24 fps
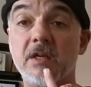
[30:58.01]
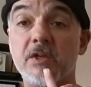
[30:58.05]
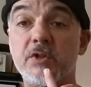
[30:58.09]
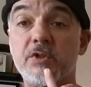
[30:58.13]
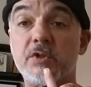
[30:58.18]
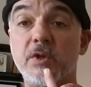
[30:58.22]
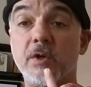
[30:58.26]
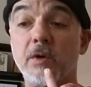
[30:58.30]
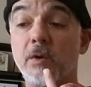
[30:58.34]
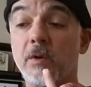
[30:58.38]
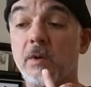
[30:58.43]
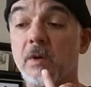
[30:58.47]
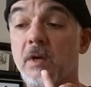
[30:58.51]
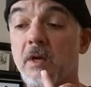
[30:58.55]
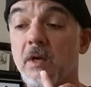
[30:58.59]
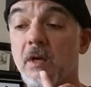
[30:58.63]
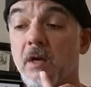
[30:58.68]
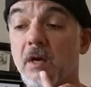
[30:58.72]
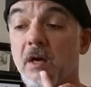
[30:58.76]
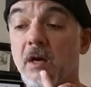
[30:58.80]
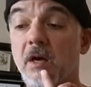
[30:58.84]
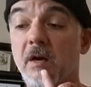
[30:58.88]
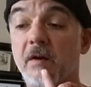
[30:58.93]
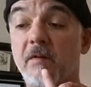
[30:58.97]
So,
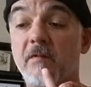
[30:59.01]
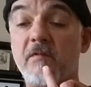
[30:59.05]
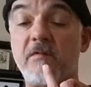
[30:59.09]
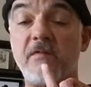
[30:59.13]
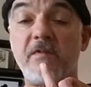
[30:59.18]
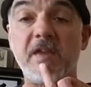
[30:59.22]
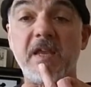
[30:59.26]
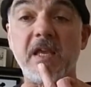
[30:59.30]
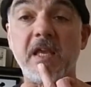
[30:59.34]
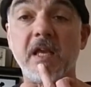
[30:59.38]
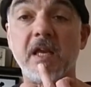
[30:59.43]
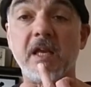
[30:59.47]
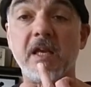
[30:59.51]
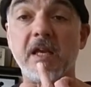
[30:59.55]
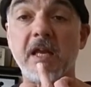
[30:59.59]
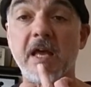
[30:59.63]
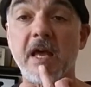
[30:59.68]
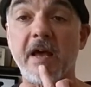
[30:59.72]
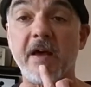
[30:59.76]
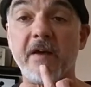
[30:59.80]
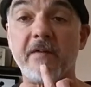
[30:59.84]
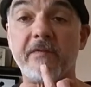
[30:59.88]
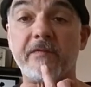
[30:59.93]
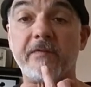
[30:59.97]
V and
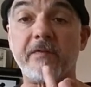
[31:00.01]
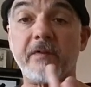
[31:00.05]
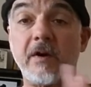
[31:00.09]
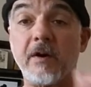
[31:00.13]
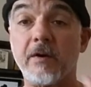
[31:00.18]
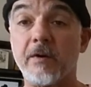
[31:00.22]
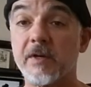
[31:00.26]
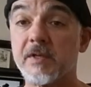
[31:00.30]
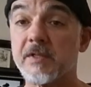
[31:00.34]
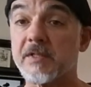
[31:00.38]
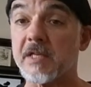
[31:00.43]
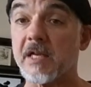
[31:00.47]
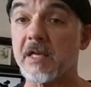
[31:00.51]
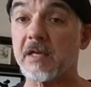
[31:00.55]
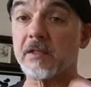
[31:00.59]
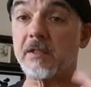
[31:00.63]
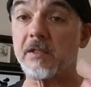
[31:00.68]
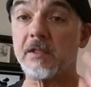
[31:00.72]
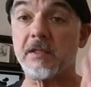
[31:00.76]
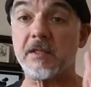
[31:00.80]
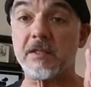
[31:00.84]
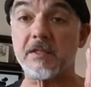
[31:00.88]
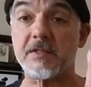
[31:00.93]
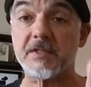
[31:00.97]
F are
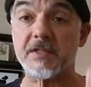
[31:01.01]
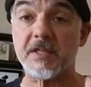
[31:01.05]
exactly the